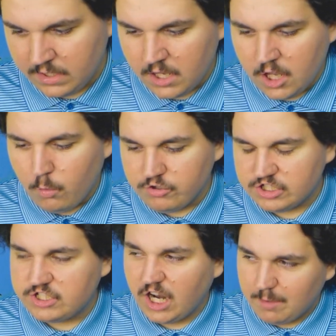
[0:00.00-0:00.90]
which is
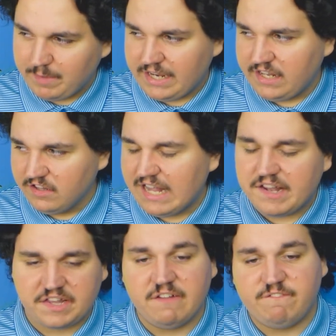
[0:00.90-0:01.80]
gonna be
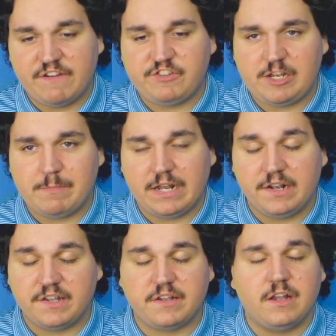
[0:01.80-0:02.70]
less than 15
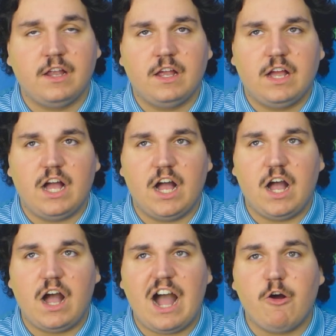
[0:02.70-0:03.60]
minutes.
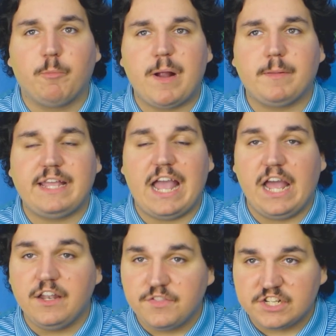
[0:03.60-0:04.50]
I will probably
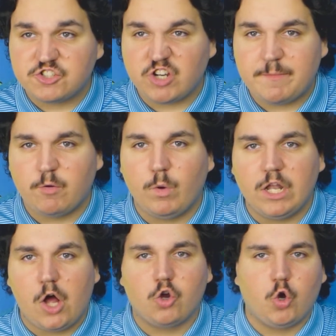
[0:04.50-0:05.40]
end the stream and we'll
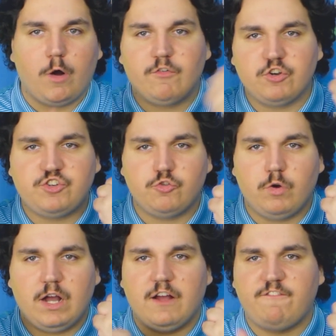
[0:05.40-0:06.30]
all go over to